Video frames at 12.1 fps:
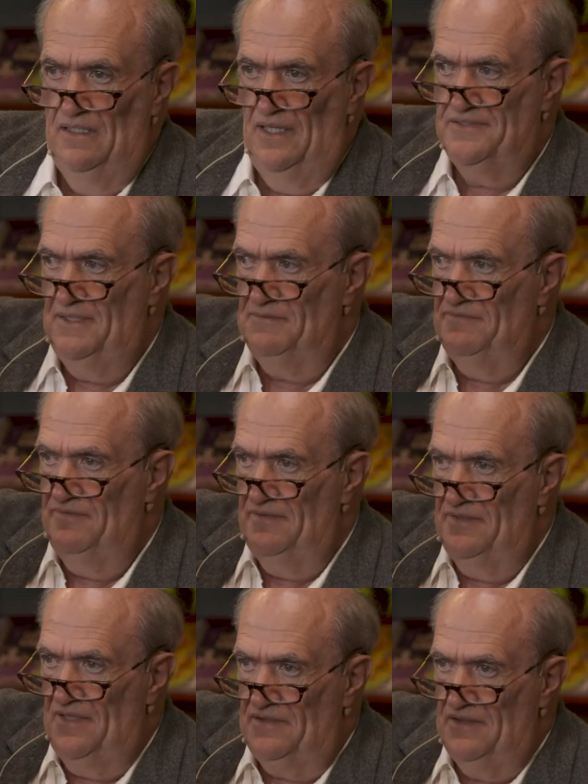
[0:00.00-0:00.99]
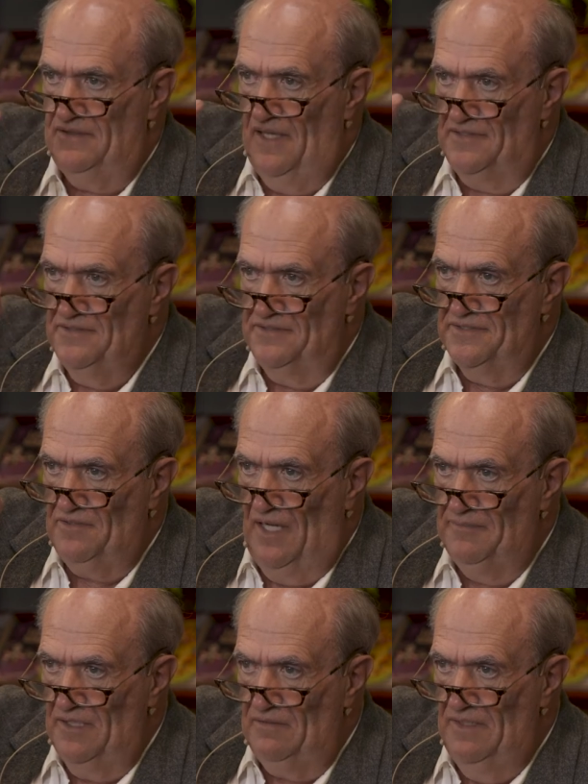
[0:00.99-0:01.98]
it seems that things are
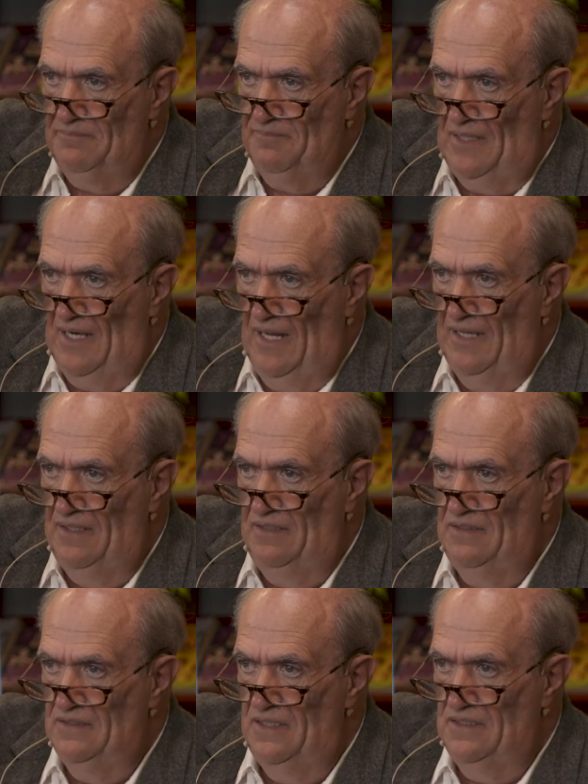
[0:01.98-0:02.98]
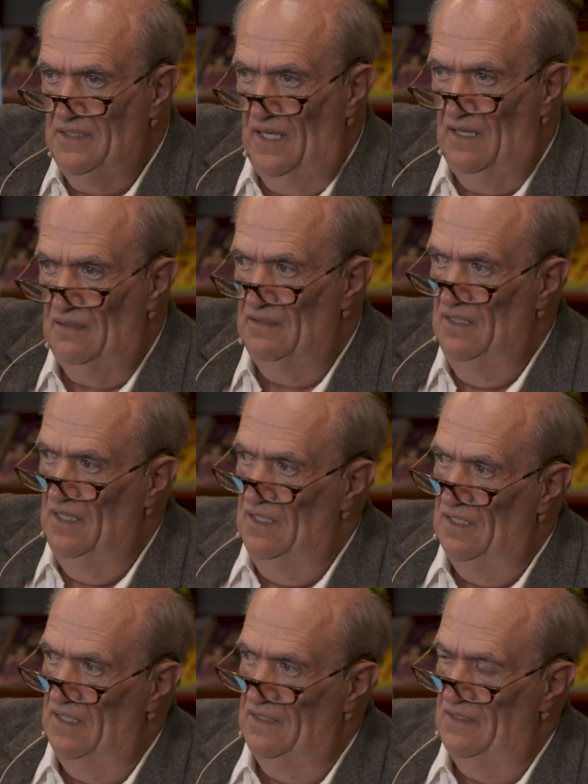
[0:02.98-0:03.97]
described in great plain detail.
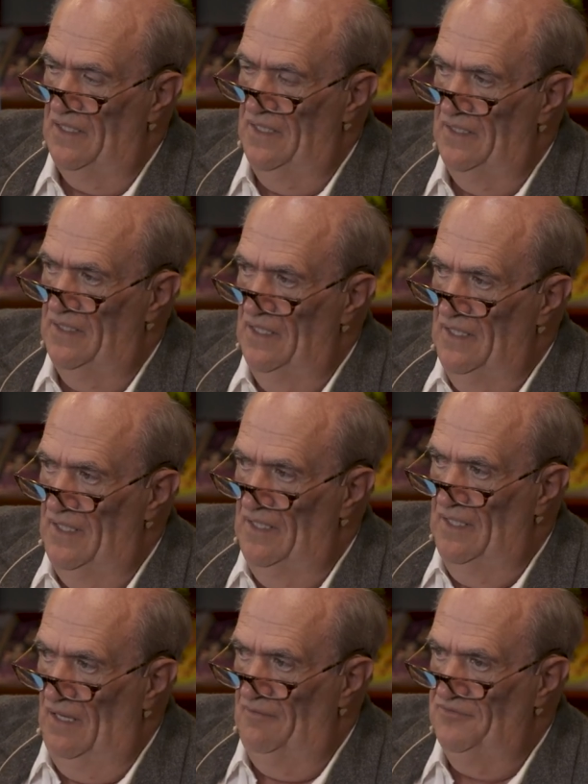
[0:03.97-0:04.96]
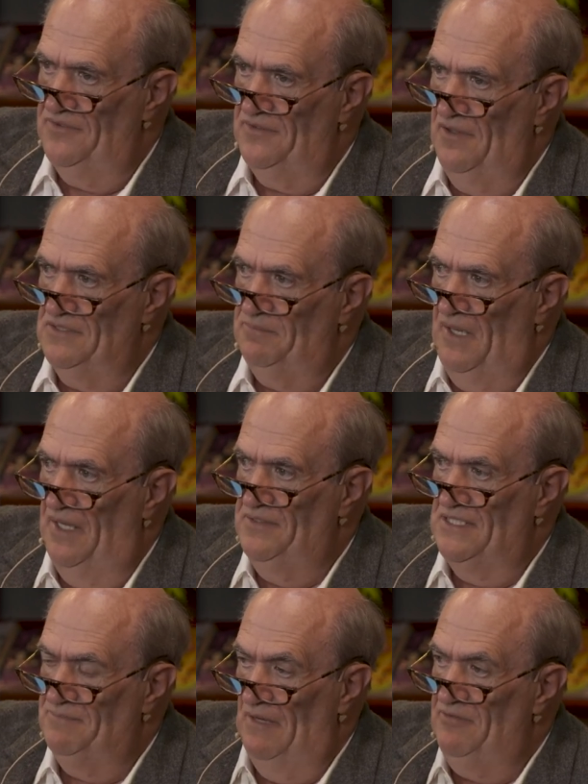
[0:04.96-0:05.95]
He, he loved those
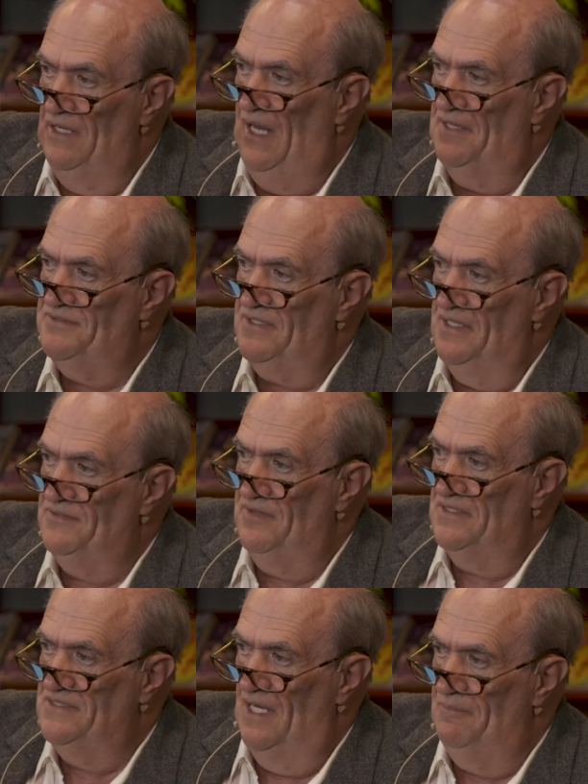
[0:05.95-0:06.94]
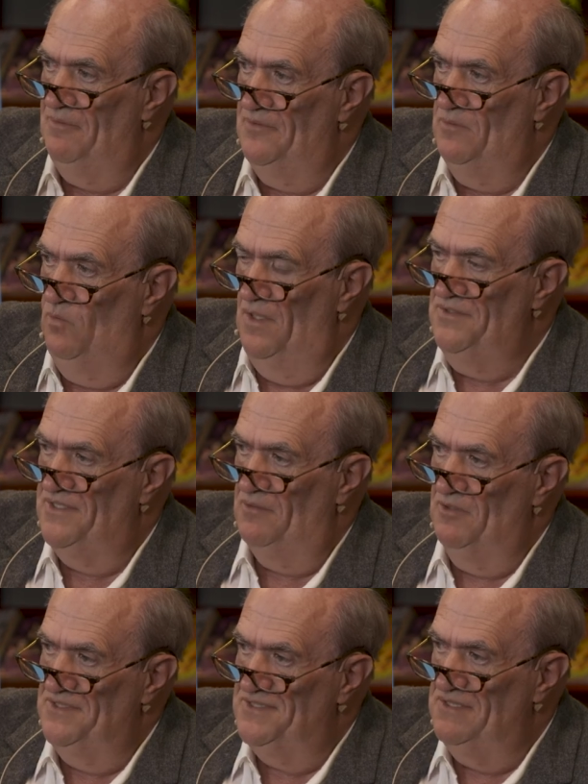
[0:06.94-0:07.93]
paintings by Velasquez, for example, the ones that
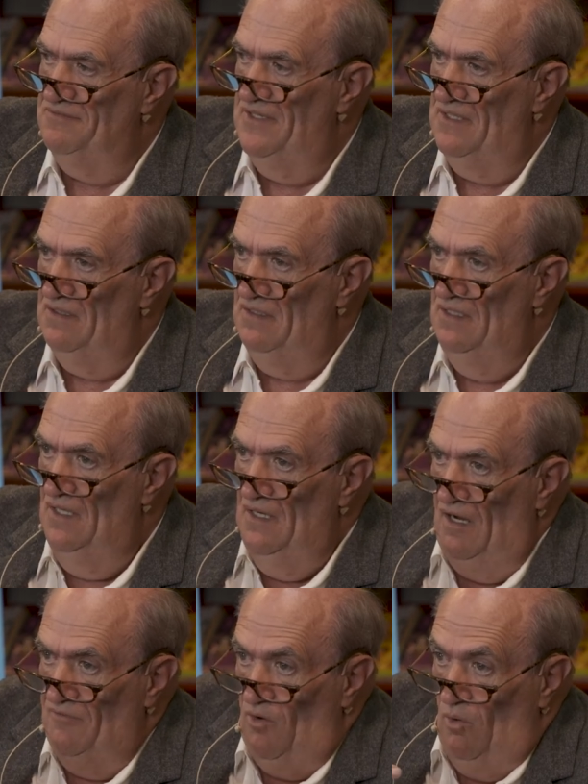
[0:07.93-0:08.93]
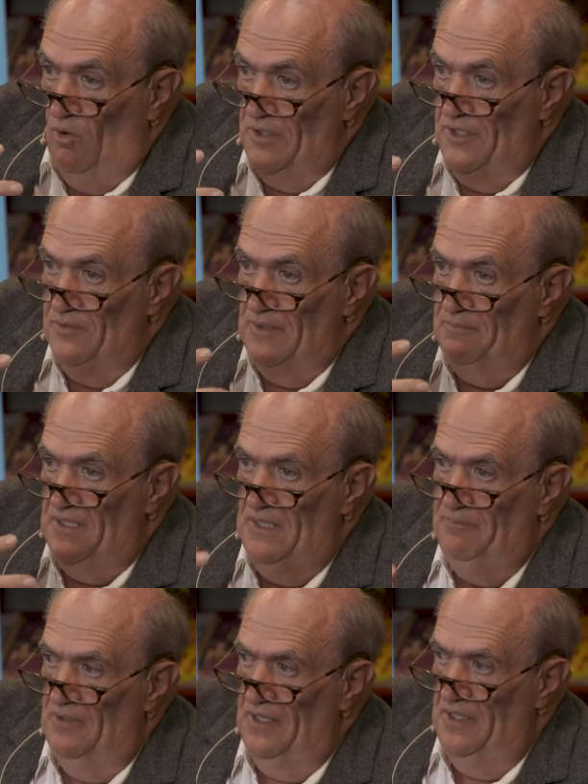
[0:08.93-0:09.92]
were in Seville of ordinary
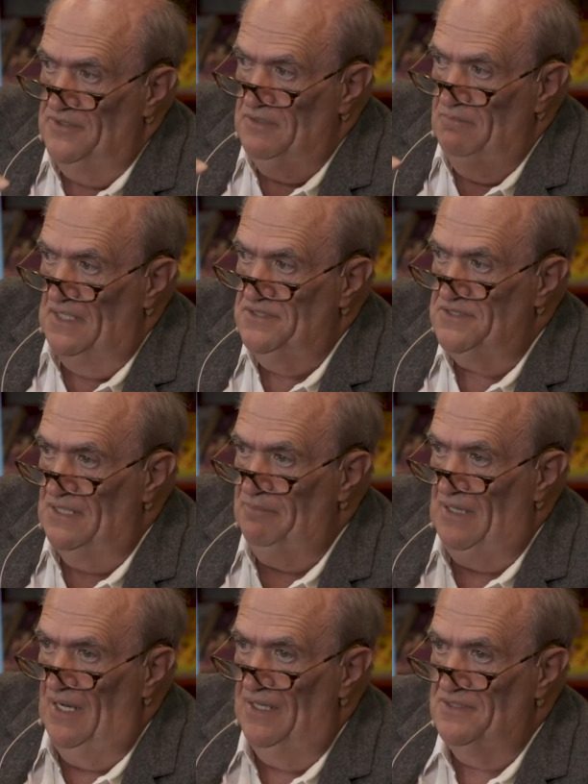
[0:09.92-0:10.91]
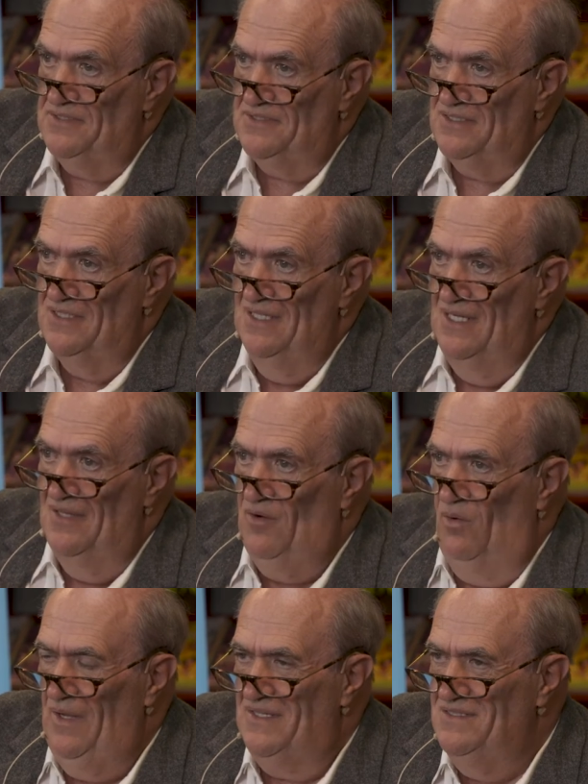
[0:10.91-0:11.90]
people in a domestic place. The
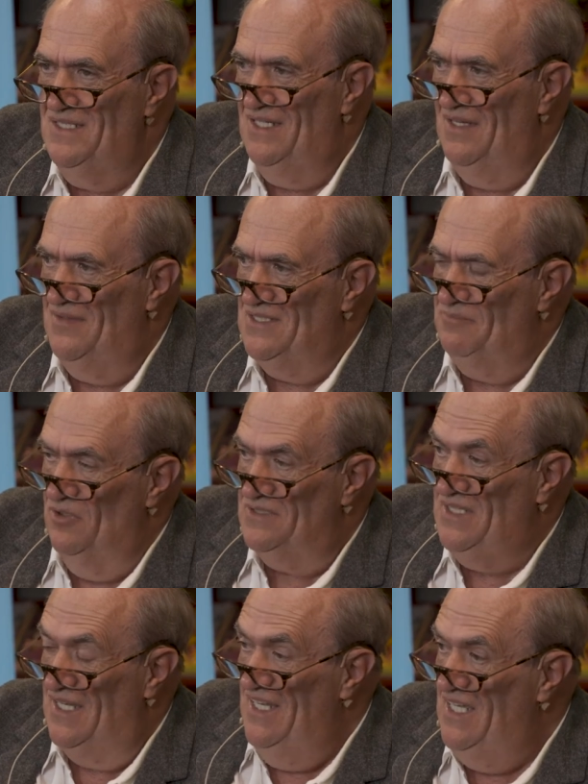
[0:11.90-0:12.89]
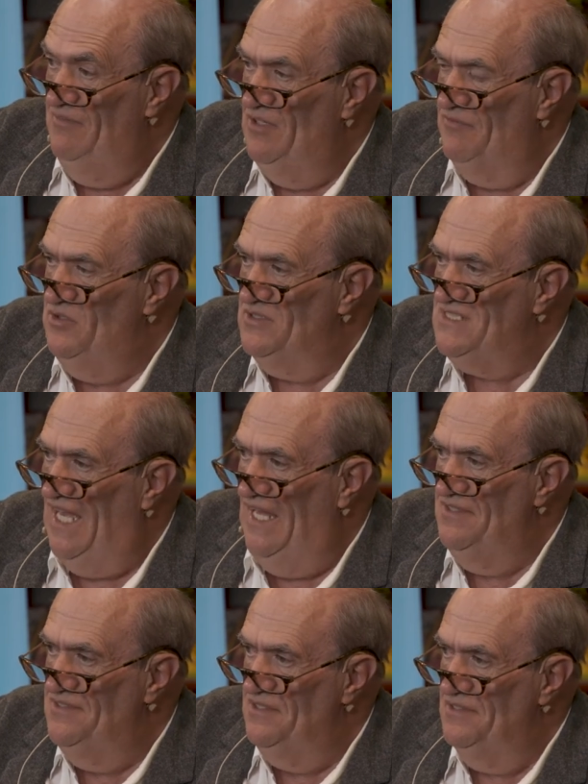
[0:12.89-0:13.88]
whole idea in this book, say, even of
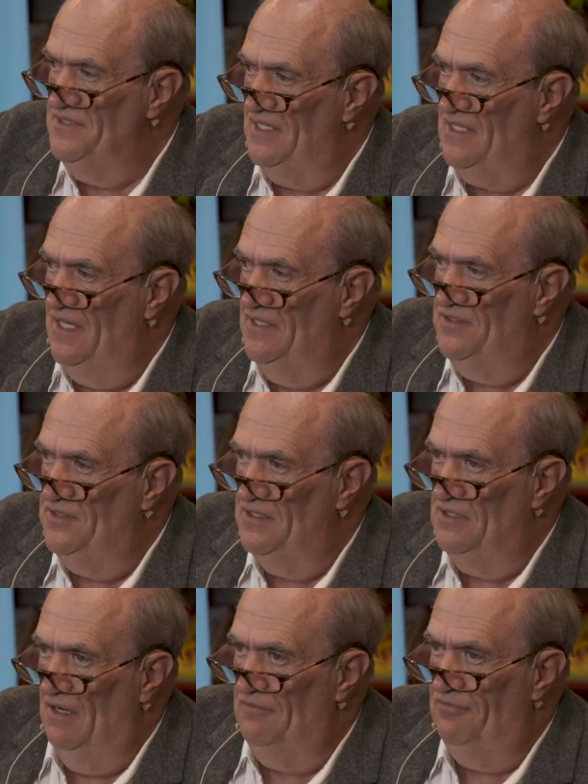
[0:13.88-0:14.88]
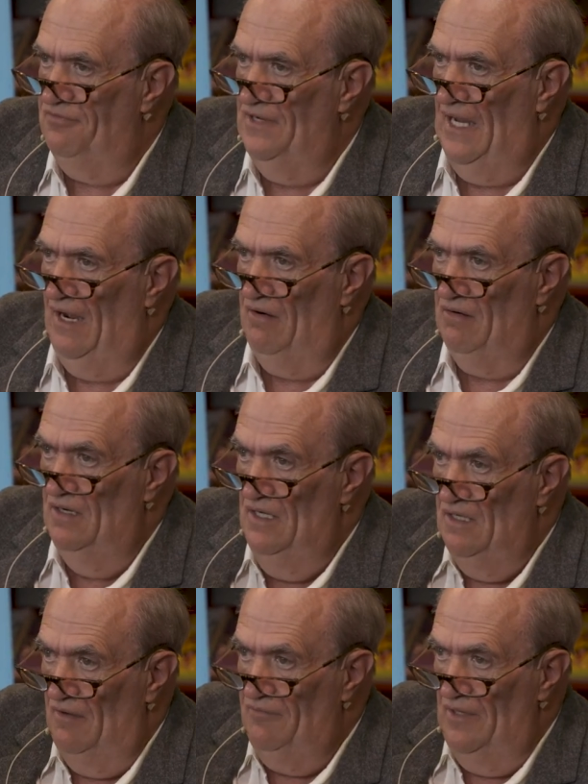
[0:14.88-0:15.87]
utensils in a kitchen, of flour,
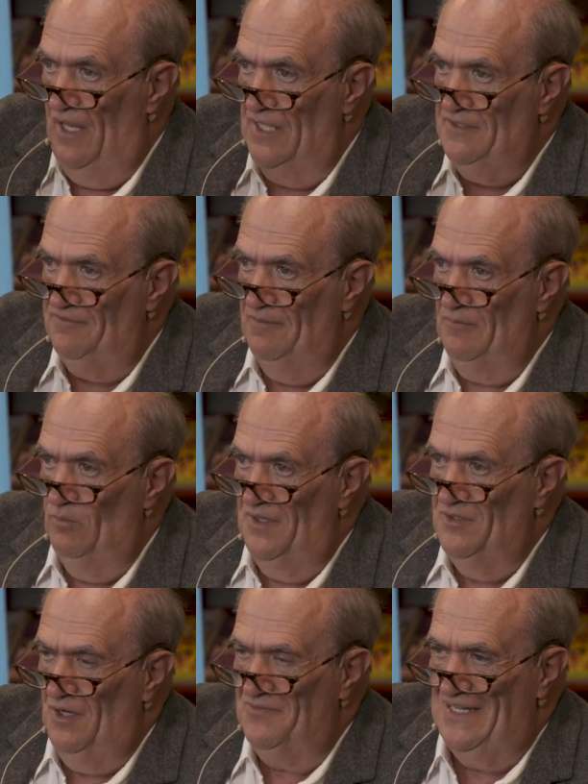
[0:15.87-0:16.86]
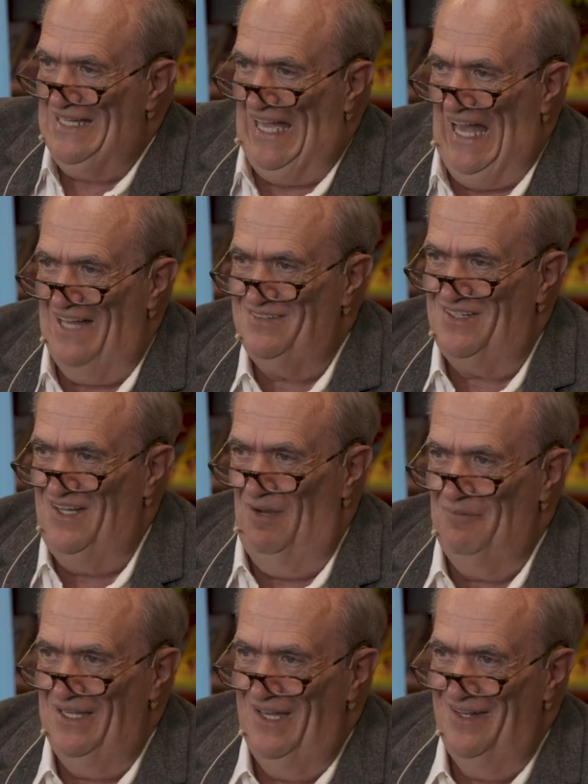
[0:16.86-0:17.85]
of light from a window, of the cat
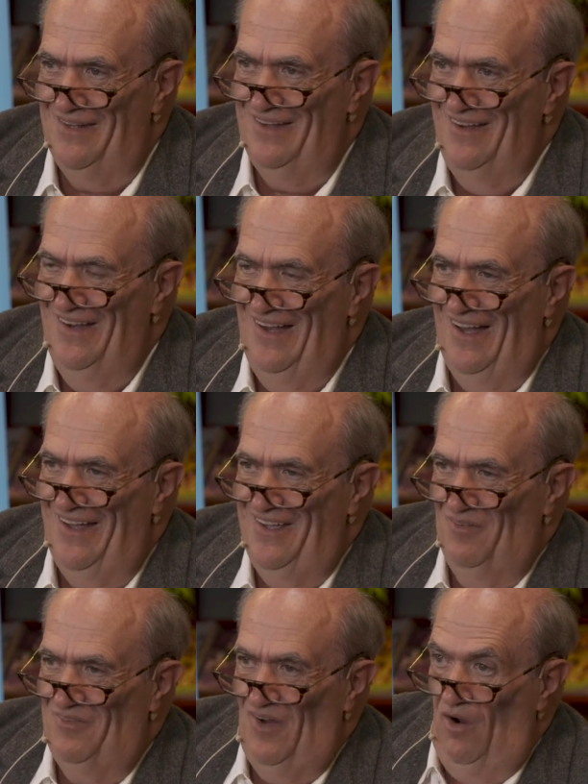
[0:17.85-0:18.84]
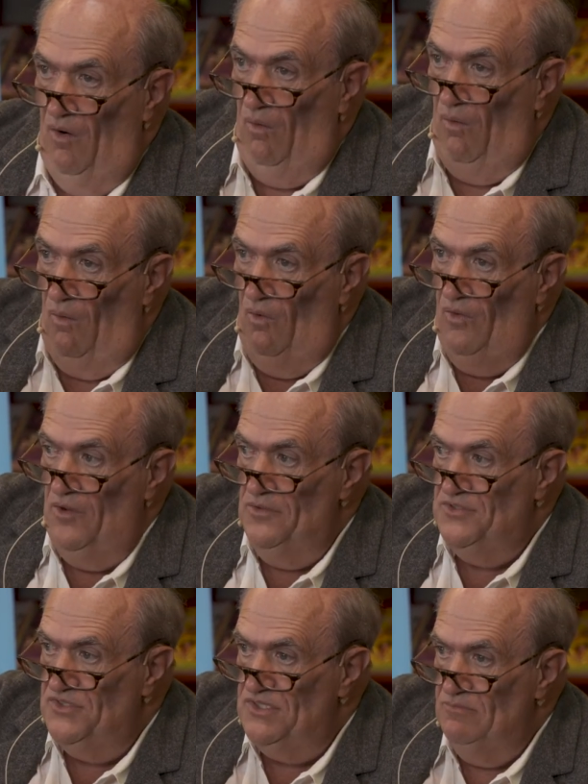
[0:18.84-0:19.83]
coming in, you know, all
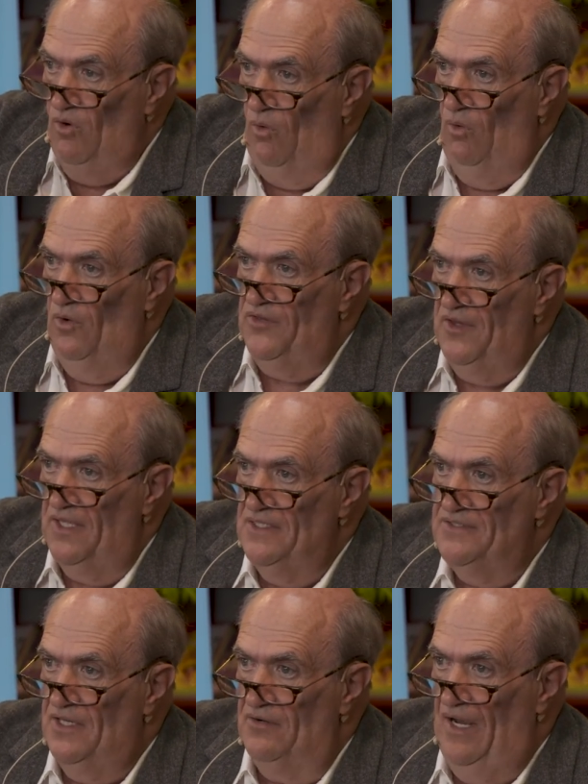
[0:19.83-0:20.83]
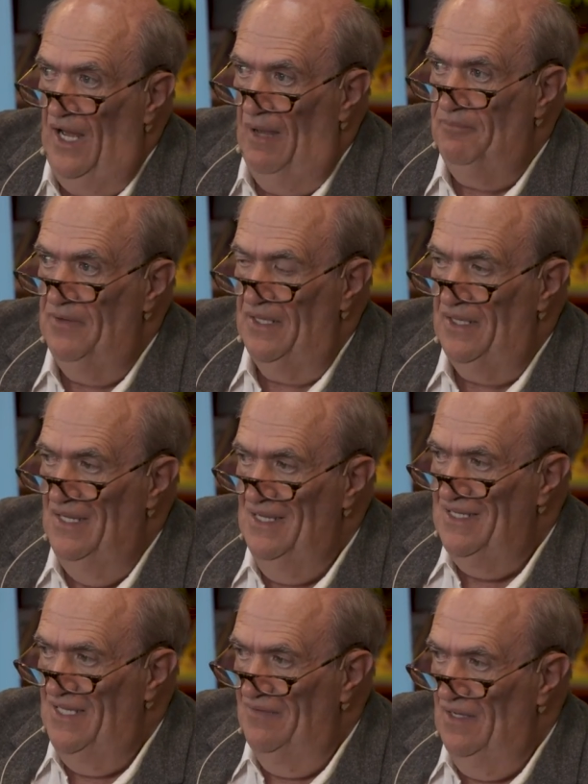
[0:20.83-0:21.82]
those small things that are happening
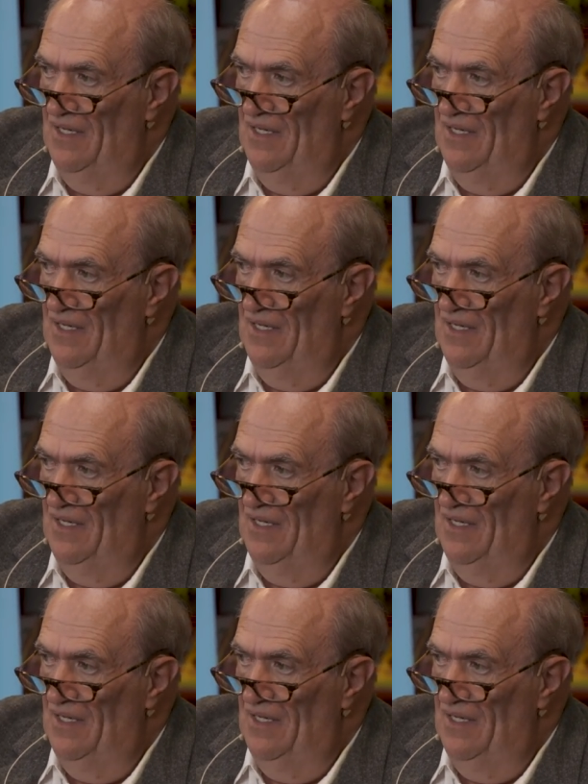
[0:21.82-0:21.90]
in the